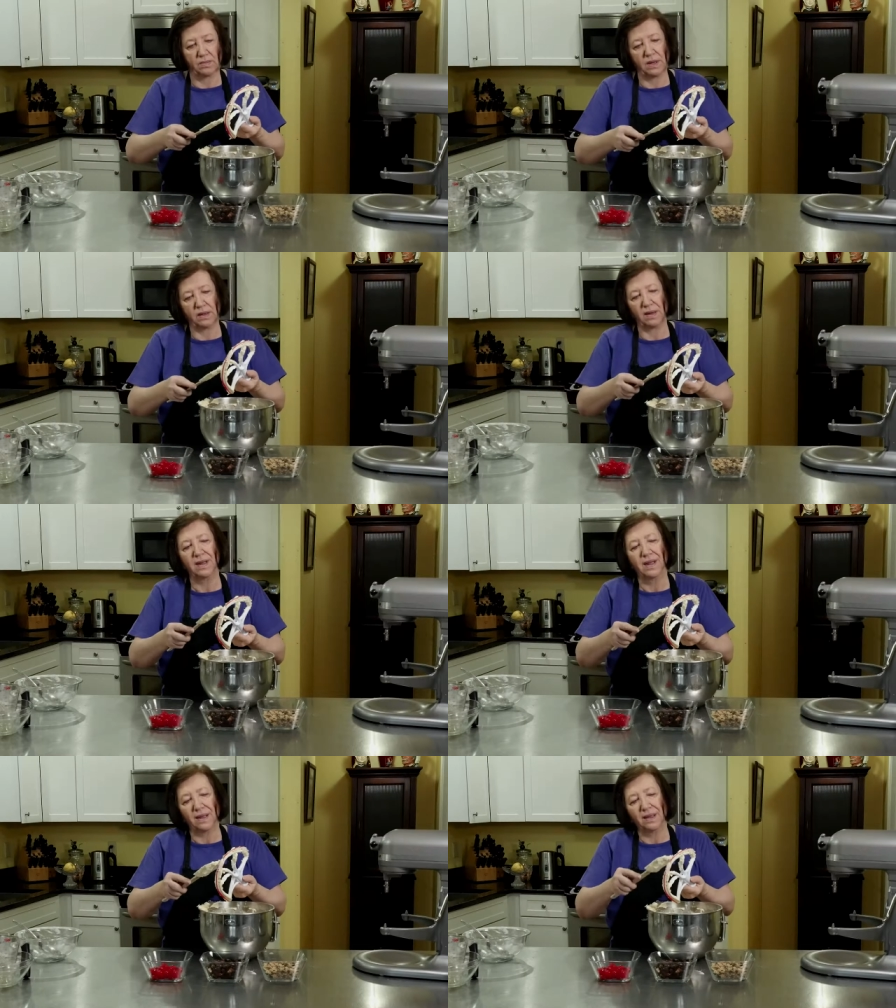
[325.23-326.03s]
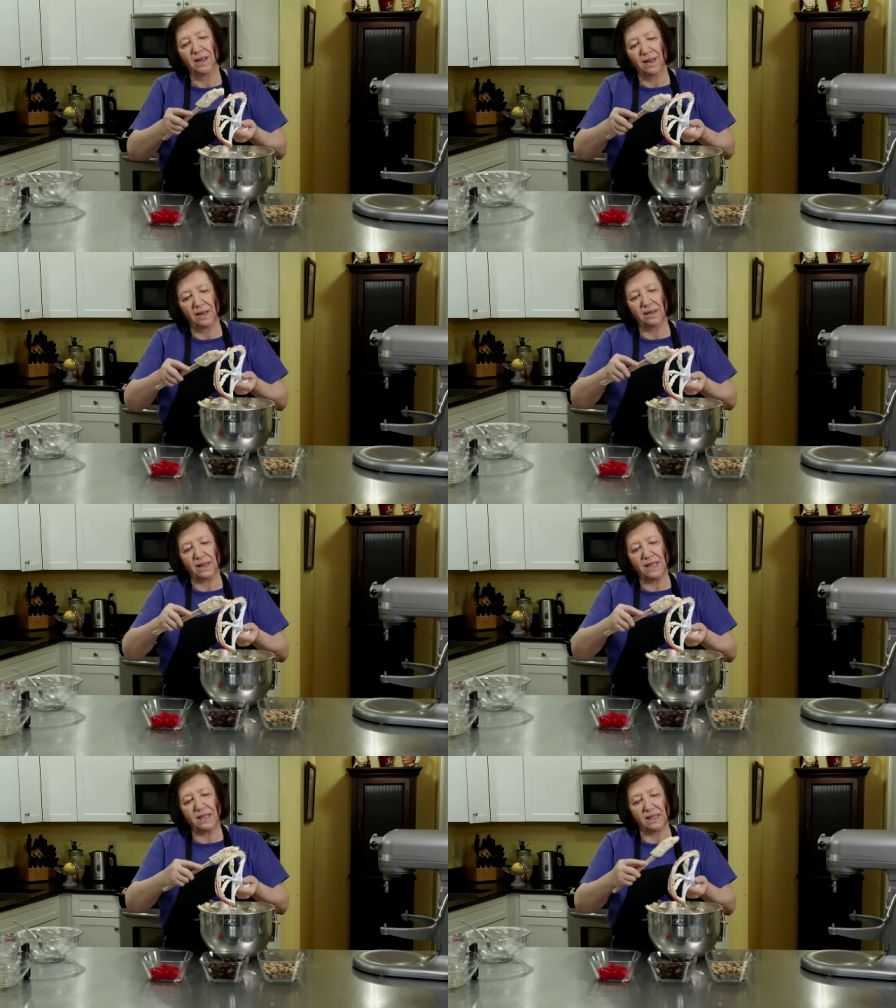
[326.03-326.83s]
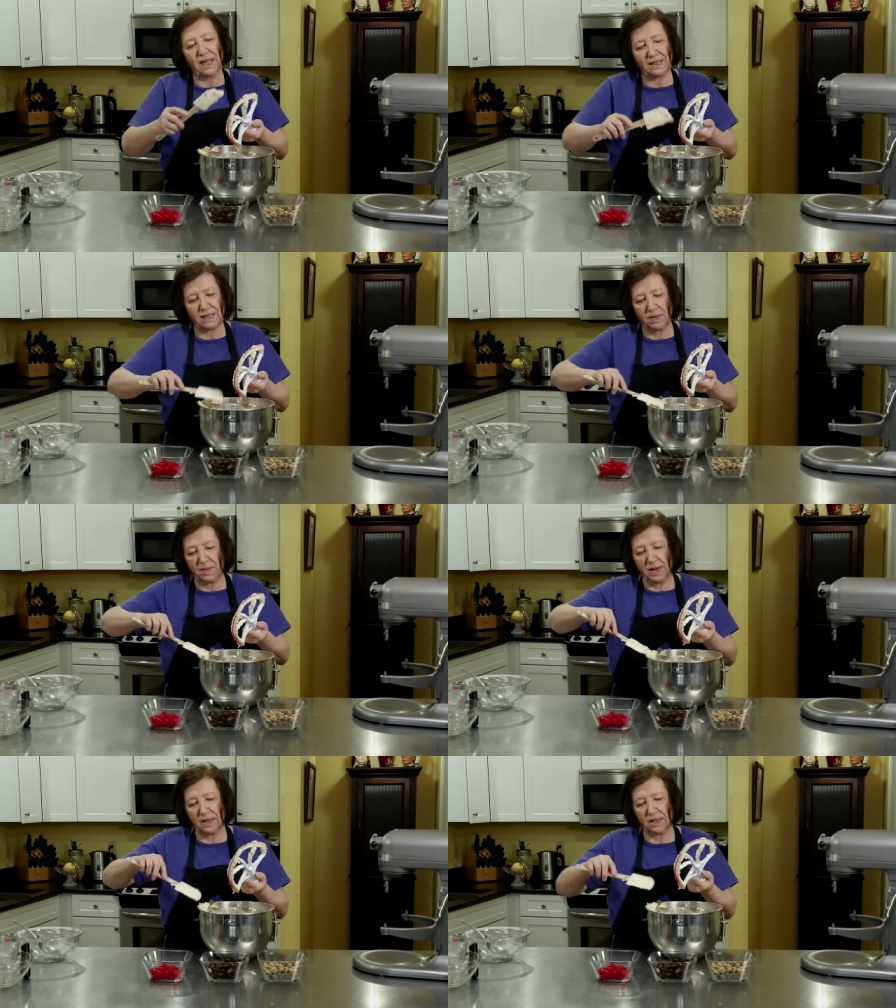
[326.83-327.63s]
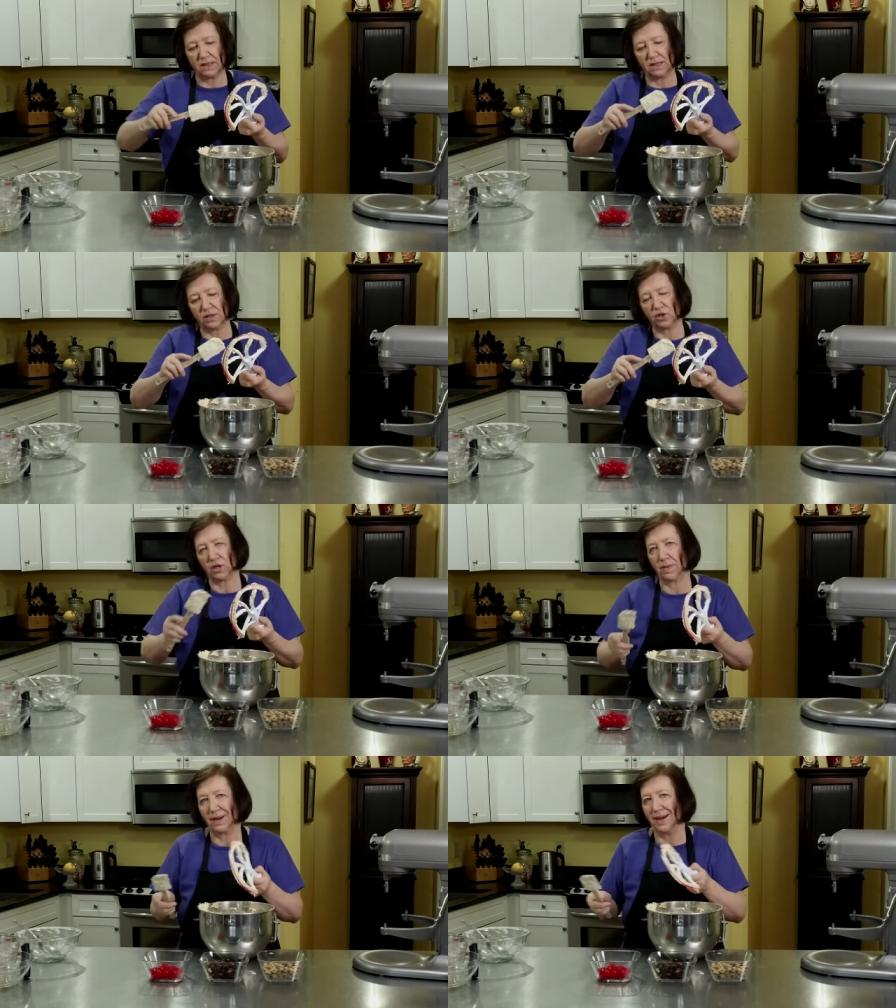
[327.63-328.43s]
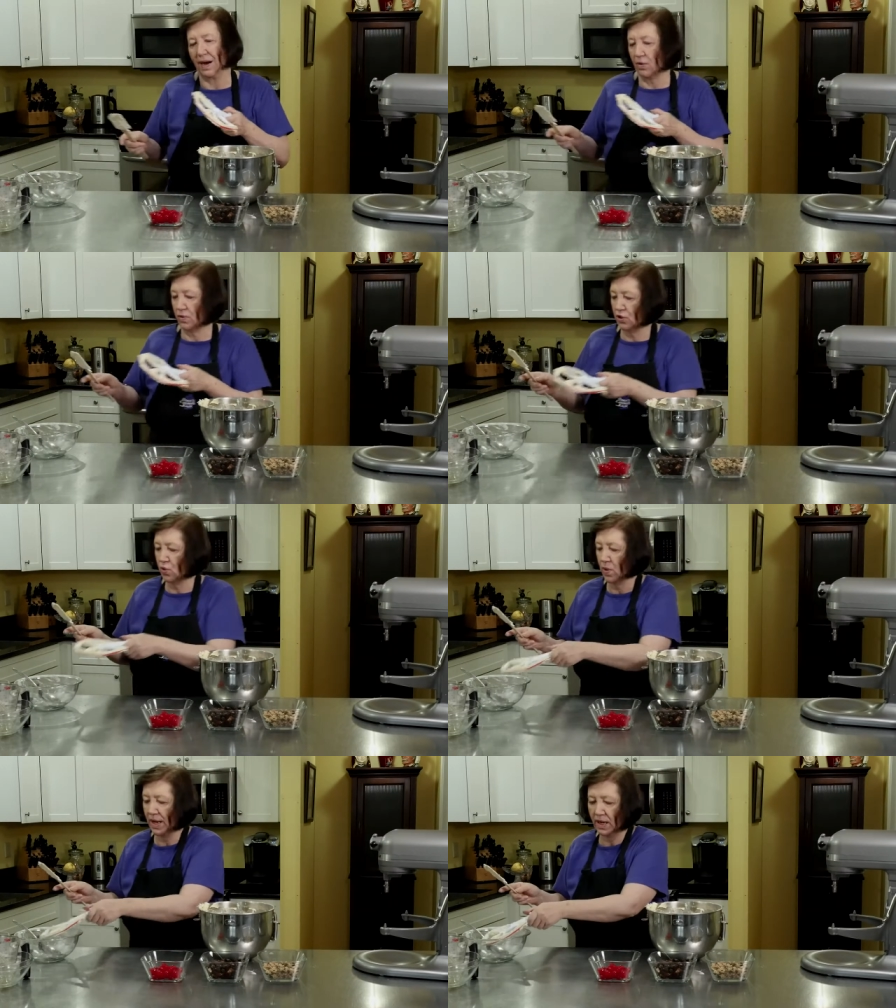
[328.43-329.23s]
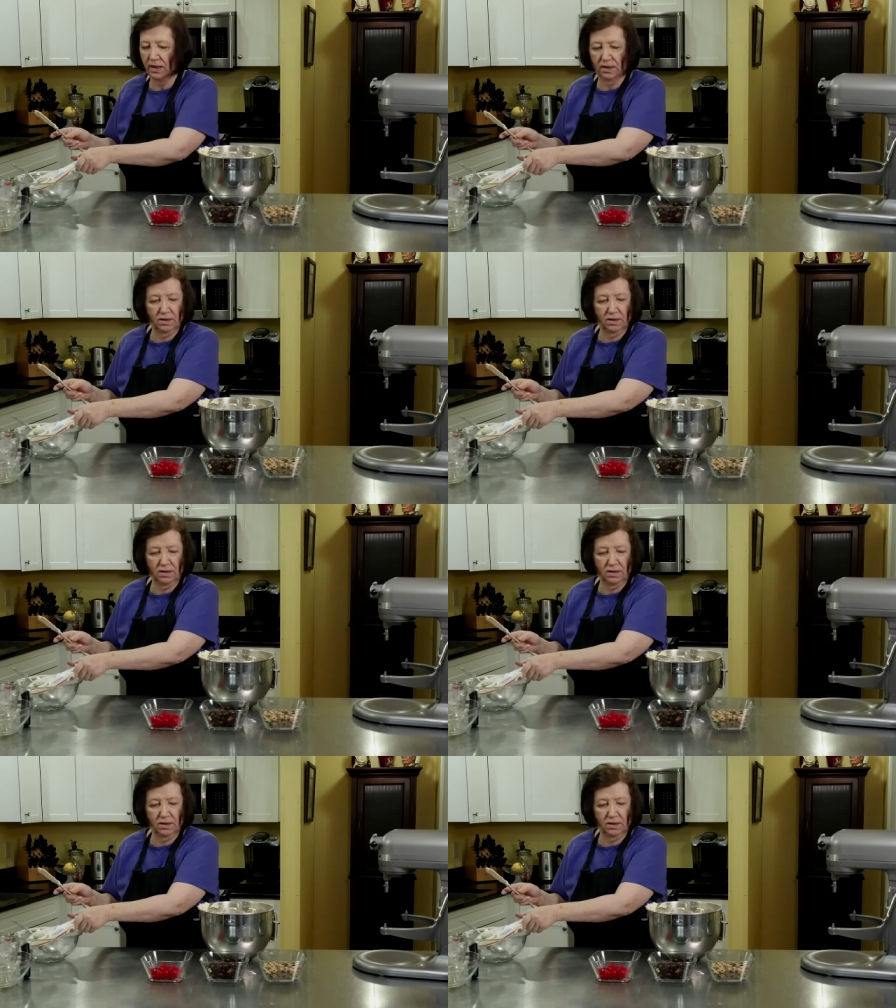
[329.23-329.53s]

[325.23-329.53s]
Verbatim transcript: But I think the last time I made this, it took about an hour and 20.